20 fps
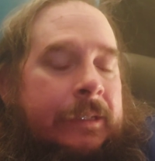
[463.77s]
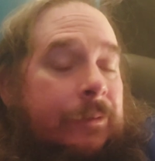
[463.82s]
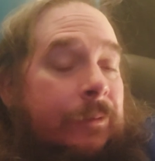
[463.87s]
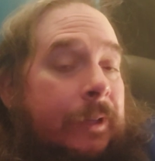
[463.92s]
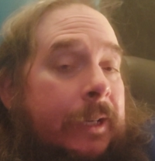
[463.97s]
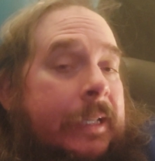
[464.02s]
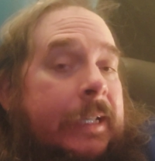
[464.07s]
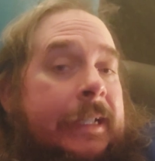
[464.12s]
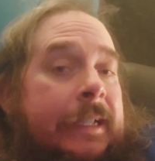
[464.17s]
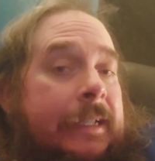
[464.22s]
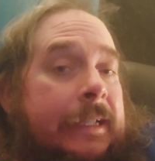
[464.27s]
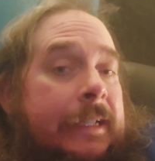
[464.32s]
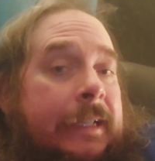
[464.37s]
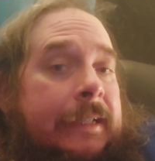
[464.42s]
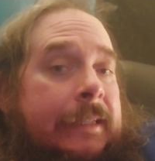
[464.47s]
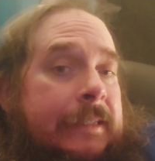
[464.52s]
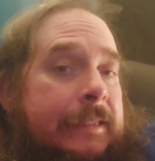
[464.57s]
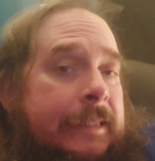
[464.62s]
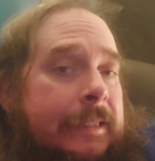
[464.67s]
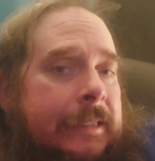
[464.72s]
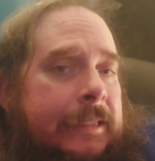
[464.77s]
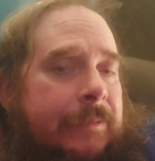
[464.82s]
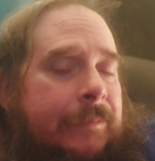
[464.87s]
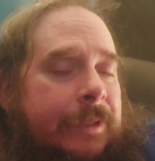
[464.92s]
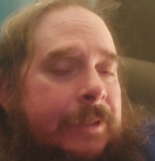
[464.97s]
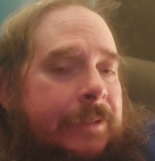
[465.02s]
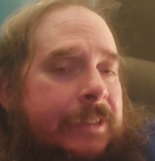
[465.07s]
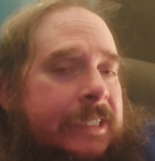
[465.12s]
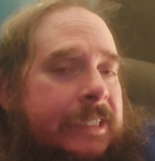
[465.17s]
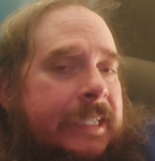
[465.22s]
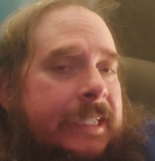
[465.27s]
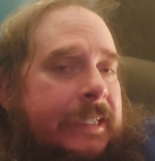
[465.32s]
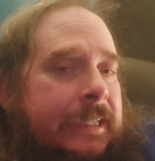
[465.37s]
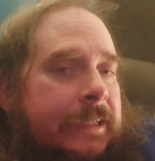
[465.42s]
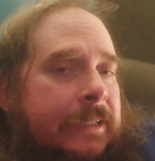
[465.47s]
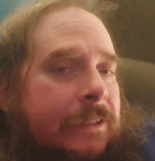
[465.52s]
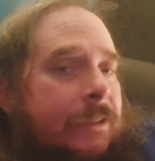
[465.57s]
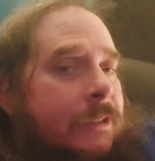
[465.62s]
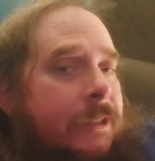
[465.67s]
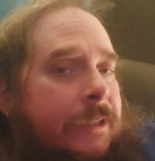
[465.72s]
Why didn't I think about
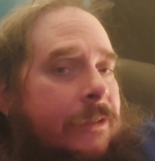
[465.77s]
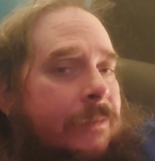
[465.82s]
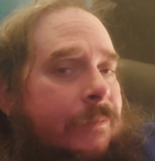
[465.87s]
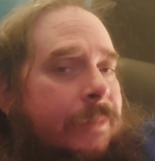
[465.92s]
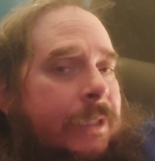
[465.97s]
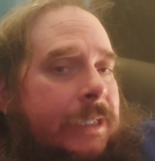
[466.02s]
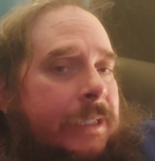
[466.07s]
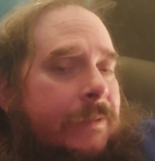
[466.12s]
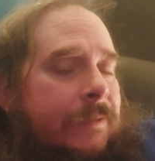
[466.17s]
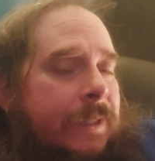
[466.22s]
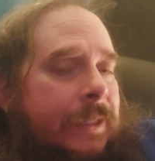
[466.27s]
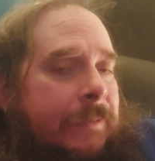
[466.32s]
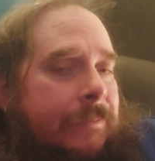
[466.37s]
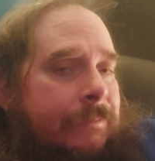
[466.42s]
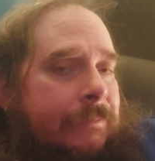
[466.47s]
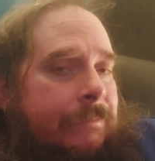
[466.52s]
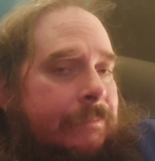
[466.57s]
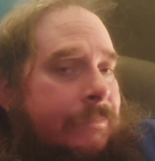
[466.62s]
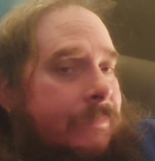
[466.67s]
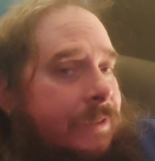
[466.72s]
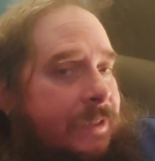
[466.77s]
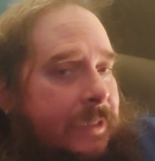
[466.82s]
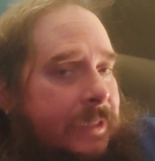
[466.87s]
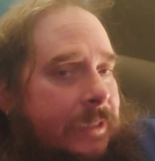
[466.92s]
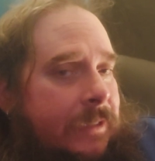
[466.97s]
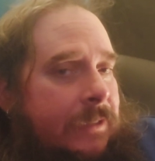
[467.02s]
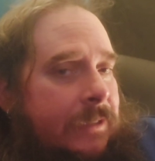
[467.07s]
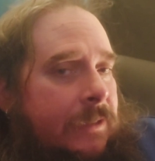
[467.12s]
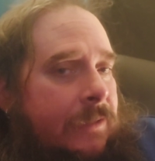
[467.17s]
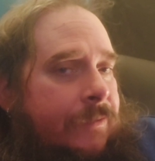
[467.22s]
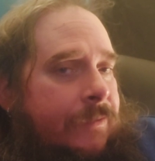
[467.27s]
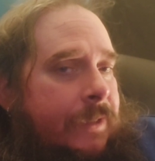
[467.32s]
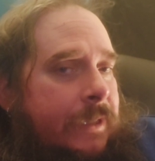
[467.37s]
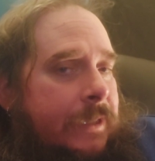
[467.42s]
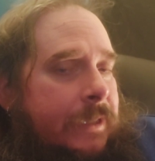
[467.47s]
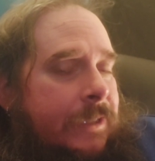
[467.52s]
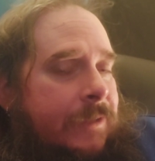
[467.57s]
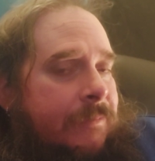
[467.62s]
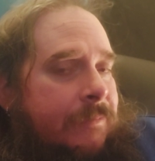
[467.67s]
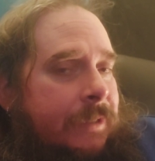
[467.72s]
taking a little bit of it, see how it
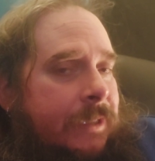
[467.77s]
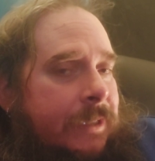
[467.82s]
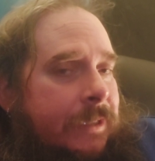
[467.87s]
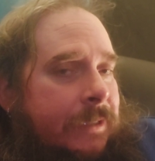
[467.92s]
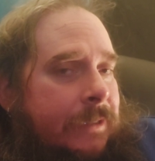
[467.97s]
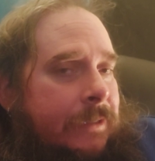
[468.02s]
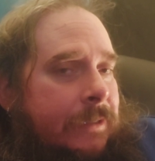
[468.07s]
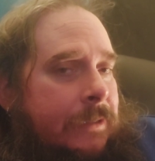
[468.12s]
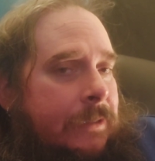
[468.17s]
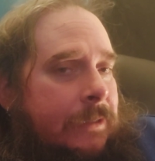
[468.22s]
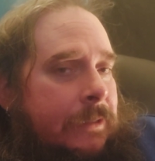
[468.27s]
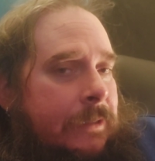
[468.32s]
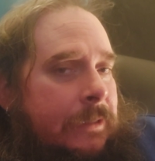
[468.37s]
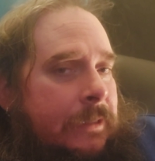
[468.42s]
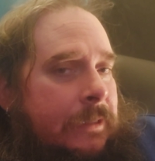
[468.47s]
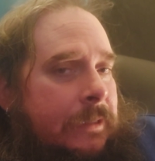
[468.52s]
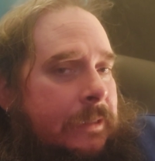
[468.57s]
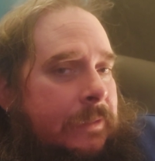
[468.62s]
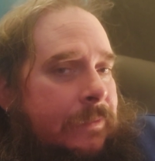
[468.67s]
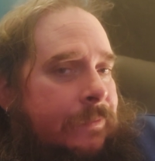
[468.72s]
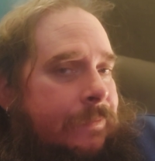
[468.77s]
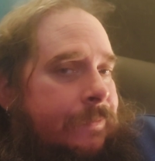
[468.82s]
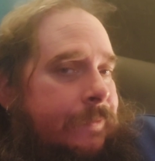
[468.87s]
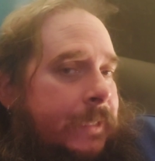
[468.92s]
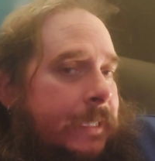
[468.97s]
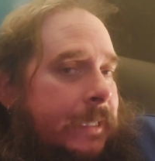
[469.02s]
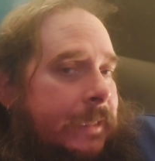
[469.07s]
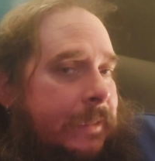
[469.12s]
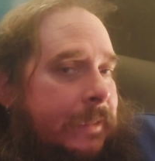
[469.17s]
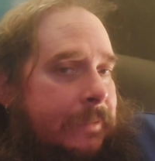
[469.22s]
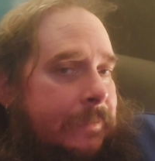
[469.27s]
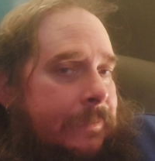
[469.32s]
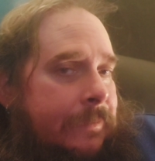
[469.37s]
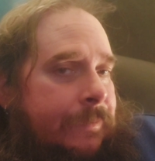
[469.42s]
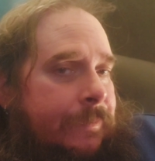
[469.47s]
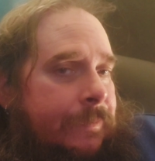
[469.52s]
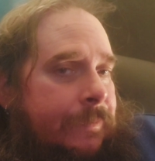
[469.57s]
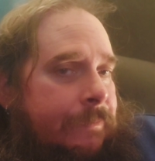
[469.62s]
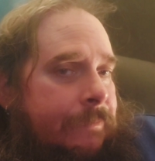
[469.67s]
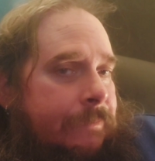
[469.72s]
affects me? If that
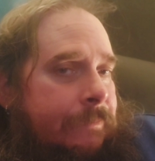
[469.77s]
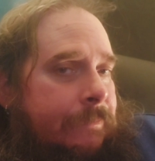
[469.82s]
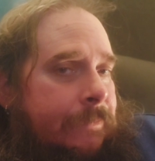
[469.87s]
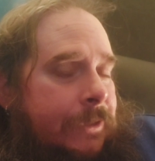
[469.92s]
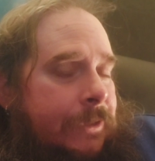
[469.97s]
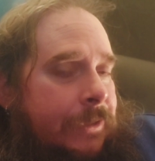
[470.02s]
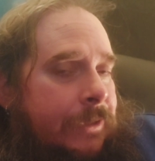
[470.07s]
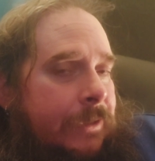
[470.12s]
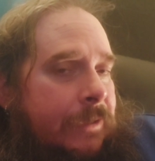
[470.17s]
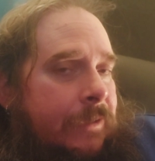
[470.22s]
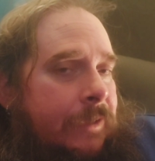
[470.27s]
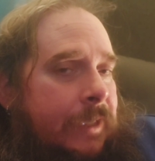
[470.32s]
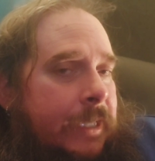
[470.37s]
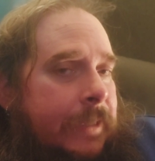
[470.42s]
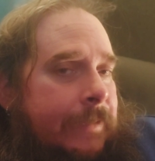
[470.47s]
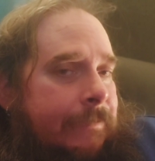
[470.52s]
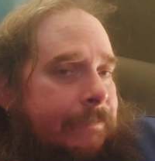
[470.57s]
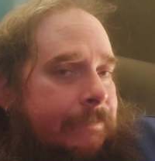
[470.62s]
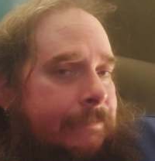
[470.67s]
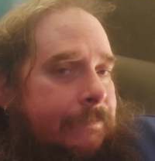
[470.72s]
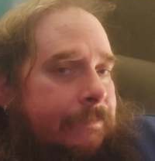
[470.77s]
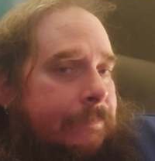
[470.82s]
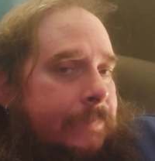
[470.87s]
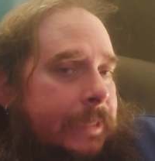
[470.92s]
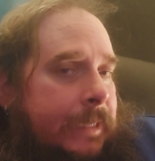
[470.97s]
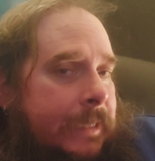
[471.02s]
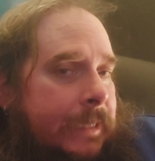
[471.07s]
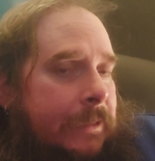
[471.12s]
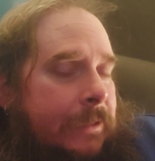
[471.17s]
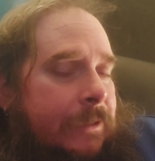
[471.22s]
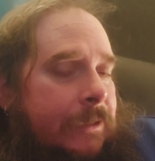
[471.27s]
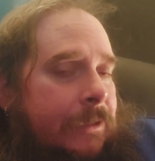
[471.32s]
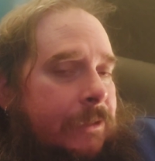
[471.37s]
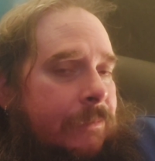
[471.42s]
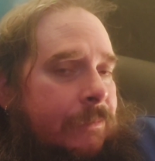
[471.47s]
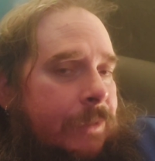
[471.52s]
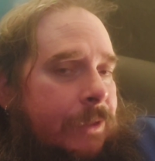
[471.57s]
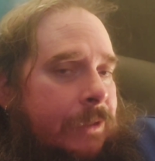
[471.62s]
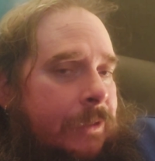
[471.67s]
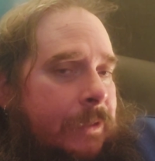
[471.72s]
was all right, take a little
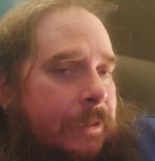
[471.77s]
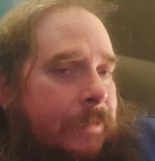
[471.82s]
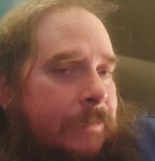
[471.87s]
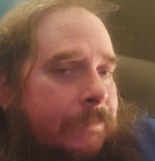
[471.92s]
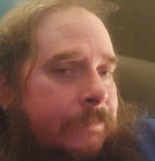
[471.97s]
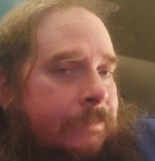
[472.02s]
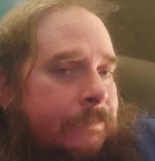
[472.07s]
more.